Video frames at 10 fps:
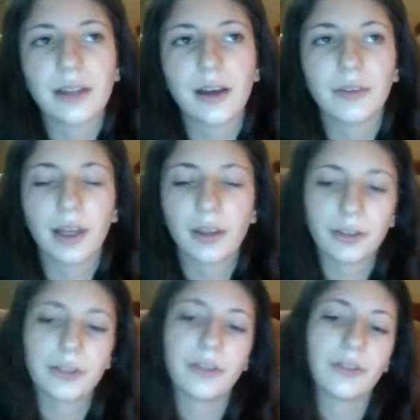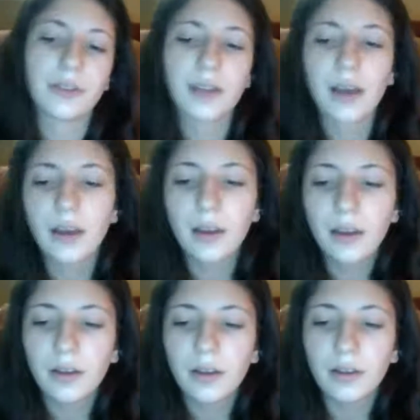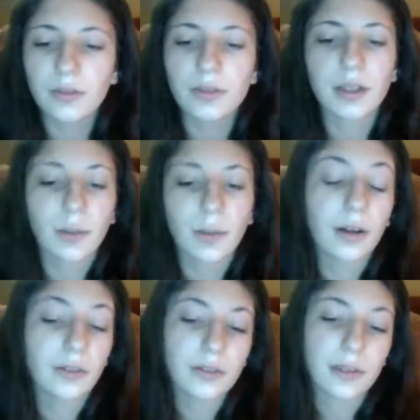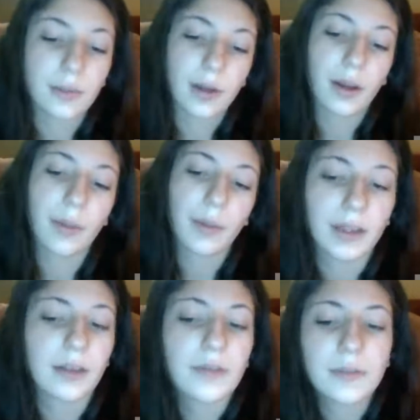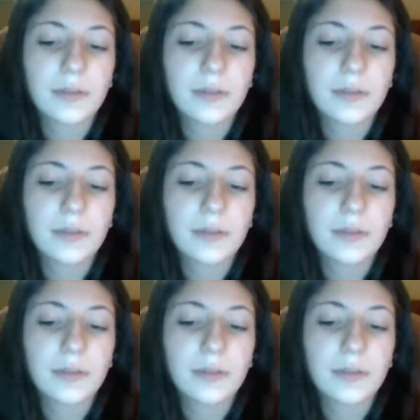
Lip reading: the other students use their models and manipulatives.